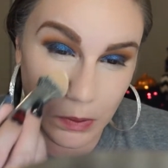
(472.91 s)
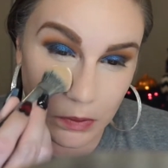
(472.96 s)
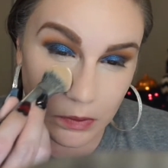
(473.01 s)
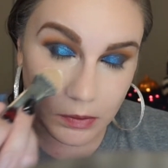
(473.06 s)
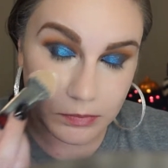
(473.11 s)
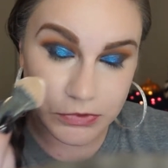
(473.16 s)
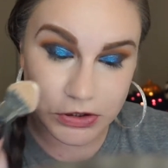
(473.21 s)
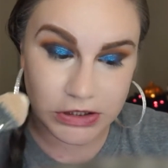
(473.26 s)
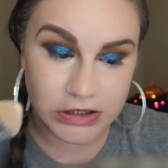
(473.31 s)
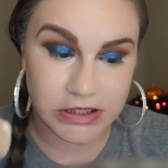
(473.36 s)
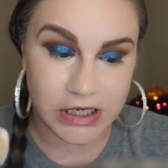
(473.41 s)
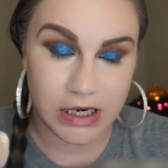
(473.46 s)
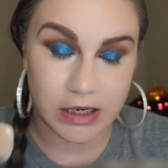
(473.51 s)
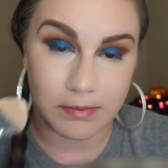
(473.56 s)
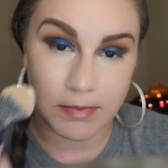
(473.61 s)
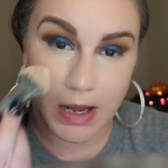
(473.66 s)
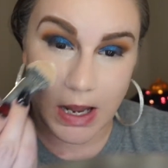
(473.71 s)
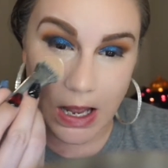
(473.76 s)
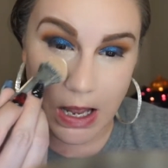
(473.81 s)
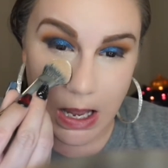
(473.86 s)
So I'm just
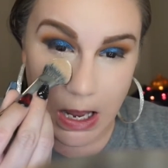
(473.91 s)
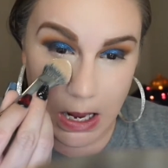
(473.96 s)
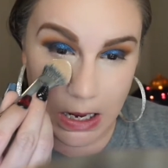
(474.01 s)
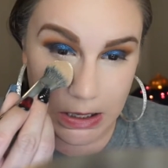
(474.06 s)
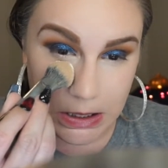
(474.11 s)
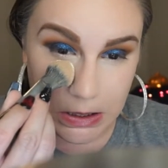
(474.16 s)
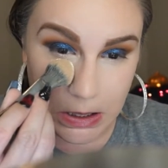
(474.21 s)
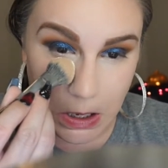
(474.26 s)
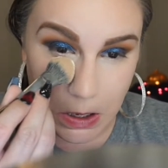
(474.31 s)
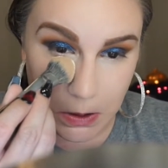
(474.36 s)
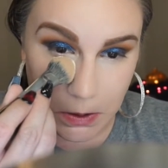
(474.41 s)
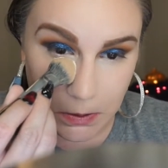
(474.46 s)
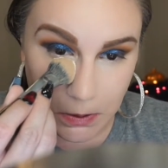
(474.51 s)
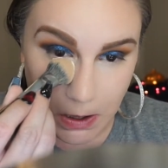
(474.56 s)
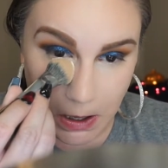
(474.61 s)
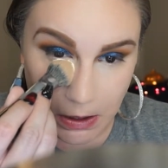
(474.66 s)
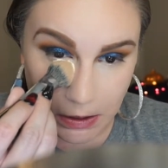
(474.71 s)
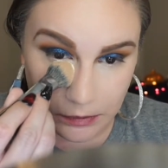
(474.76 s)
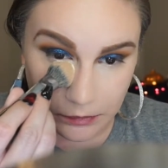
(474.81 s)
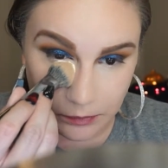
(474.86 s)
setting my
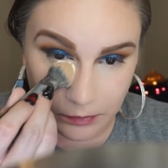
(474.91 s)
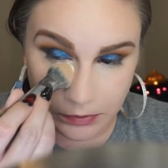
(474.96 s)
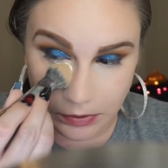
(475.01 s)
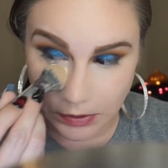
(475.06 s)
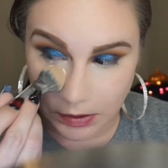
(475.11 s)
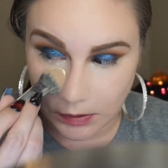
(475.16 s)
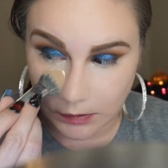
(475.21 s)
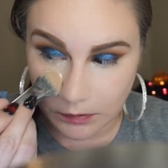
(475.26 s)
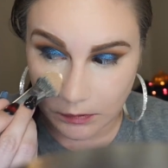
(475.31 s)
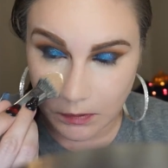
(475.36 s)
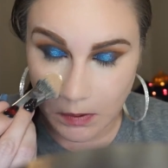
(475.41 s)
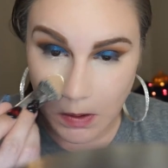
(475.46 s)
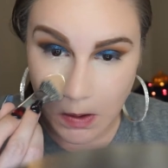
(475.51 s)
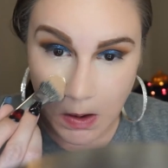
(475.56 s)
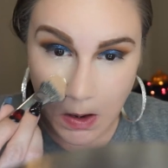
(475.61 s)
under eyes with this